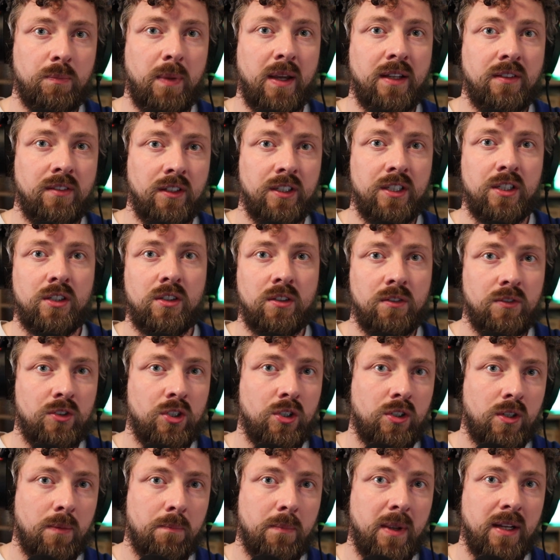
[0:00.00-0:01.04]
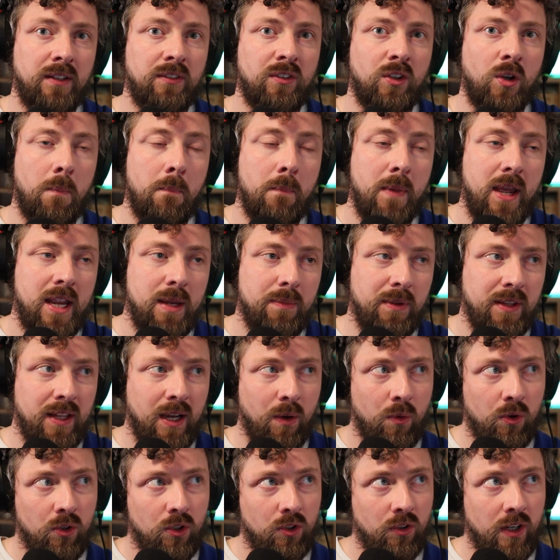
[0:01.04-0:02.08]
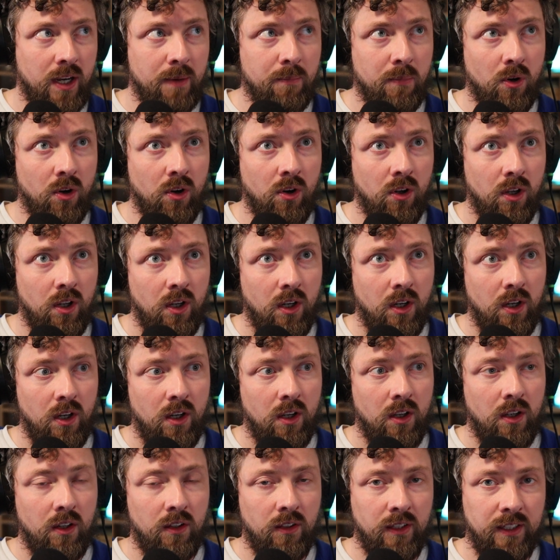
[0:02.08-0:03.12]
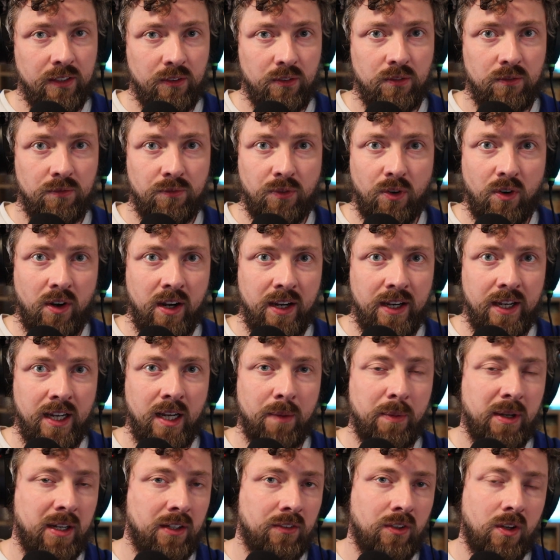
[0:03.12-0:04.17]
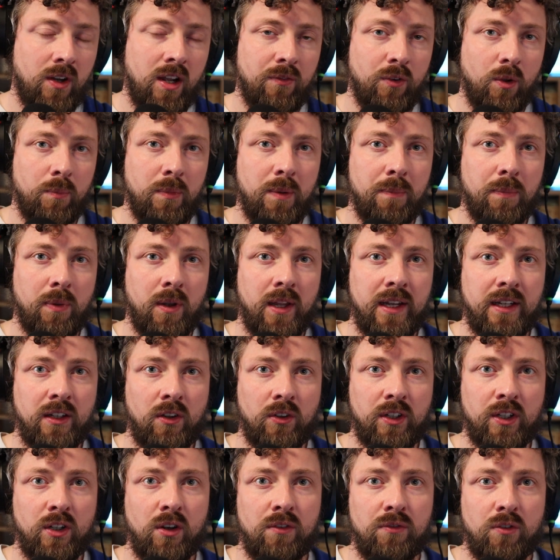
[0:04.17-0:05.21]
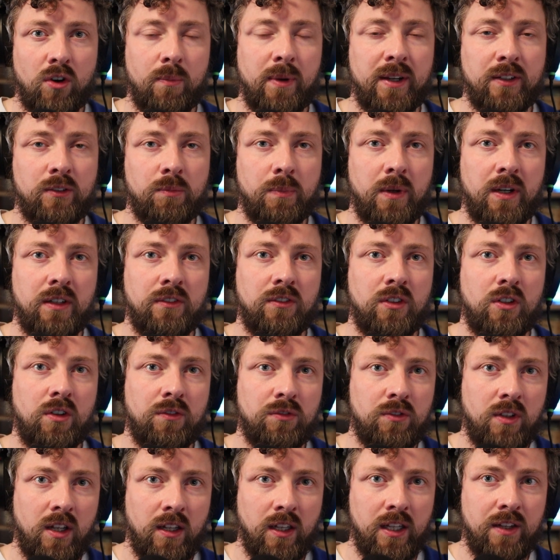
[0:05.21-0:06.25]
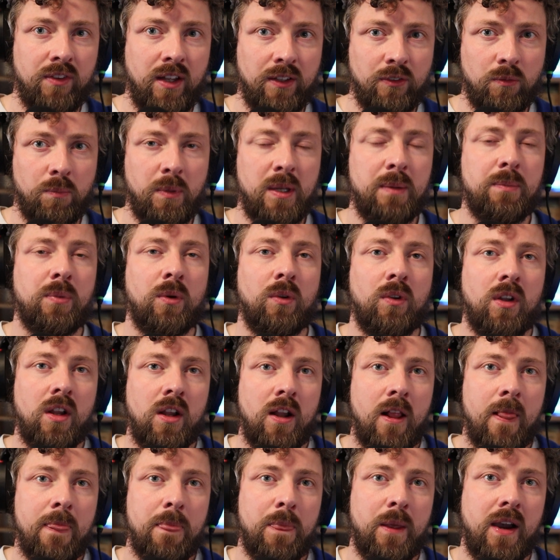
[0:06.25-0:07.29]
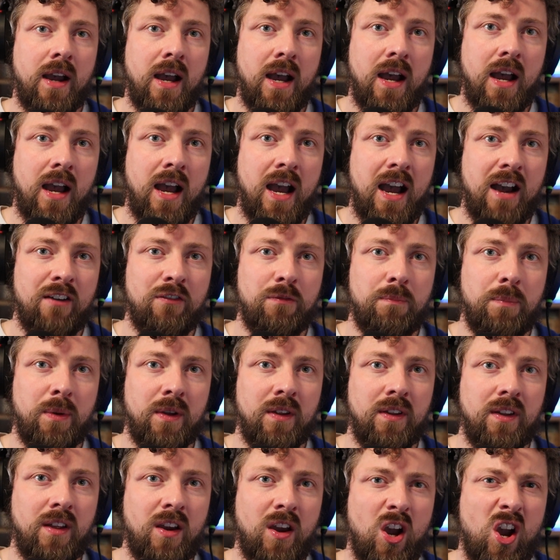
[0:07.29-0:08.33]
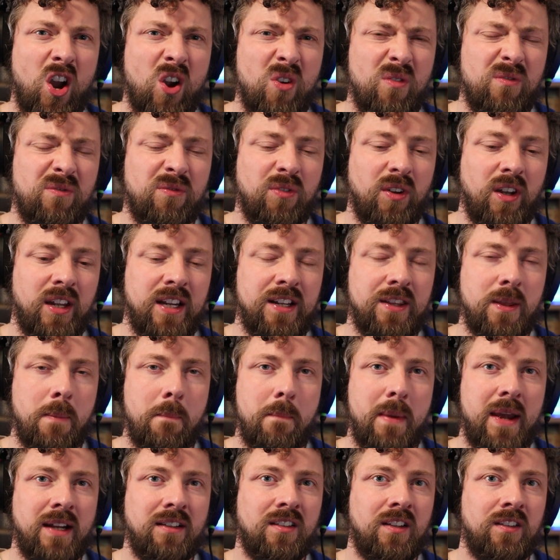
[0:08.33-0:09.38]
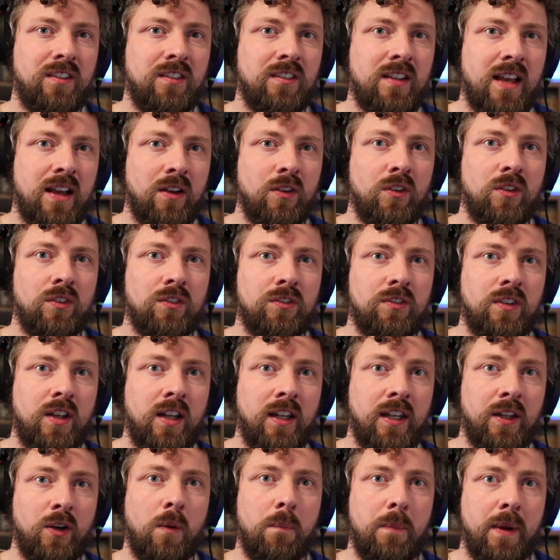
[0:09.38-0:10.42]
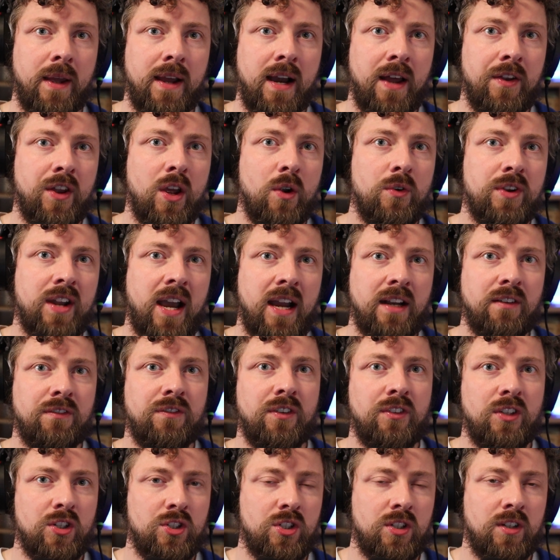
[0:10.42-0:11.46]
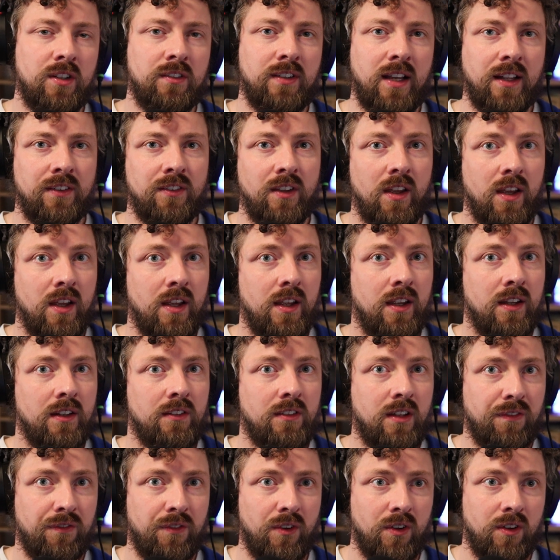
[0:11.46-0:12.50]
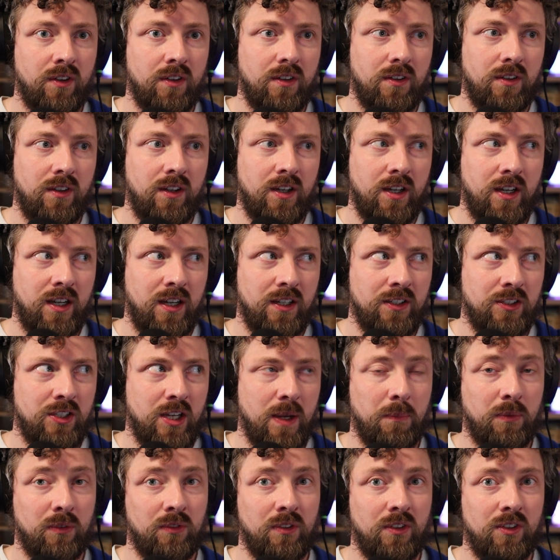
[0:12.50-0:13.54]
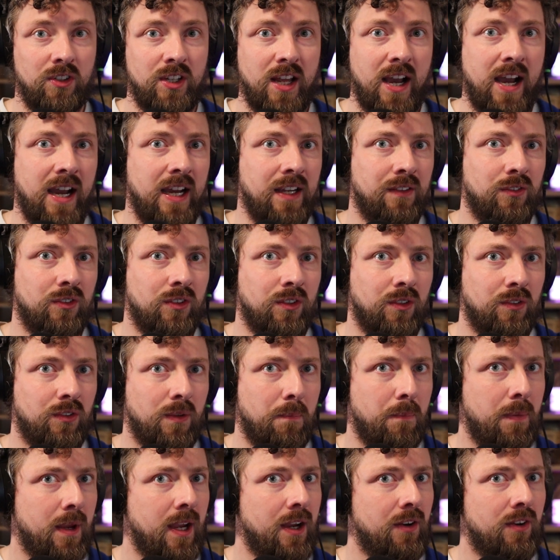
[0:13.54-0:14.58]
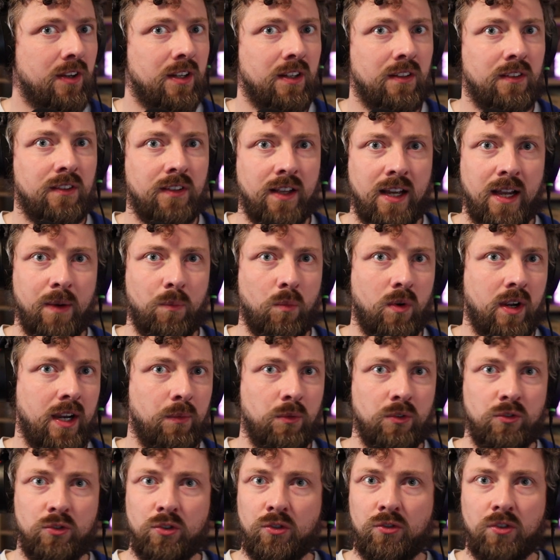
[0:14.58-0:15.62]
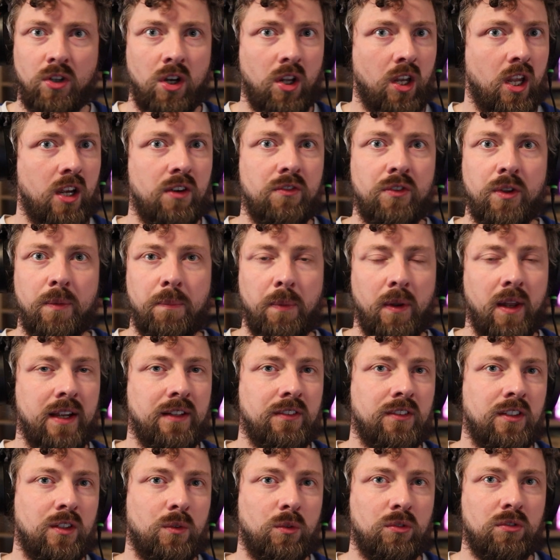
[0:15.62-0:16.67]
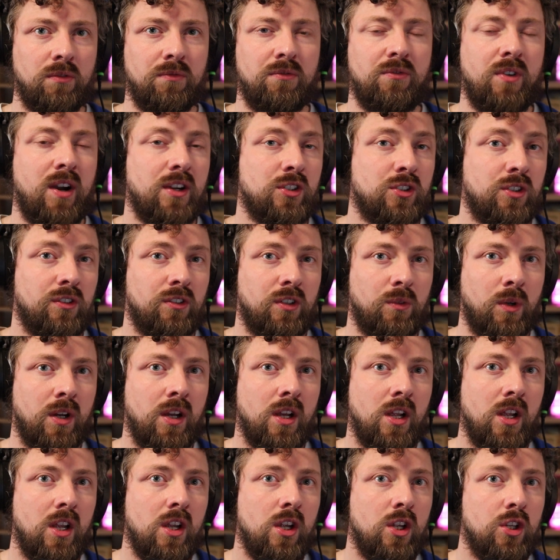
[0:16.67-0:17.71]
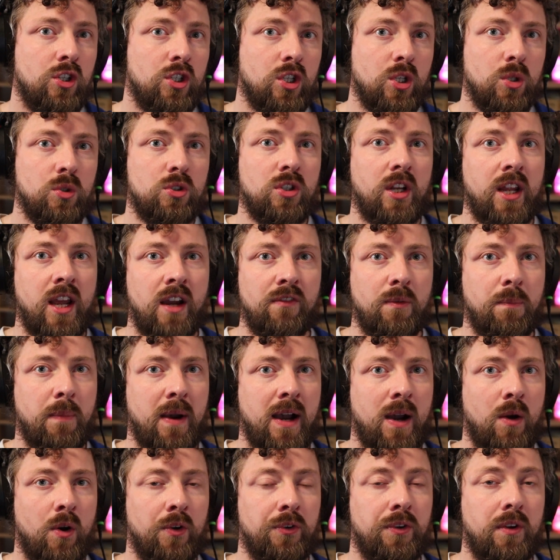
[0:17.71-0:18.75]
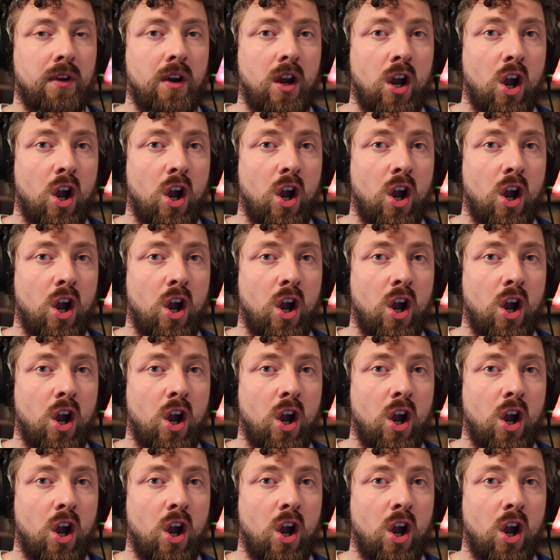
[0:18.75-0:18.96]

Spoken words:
Basically, you can mix it up. Maybe that will create more list variety. I mean, I don't know. I've not been playing long enough or I'm experienced enough, so I'll leave that to people that have. But hopefully, the meta settles a little bit. I know 9th edition has had different dips and dives, and there's a period in time where it was just all over the place, and there were some factions that were hugely overpowered.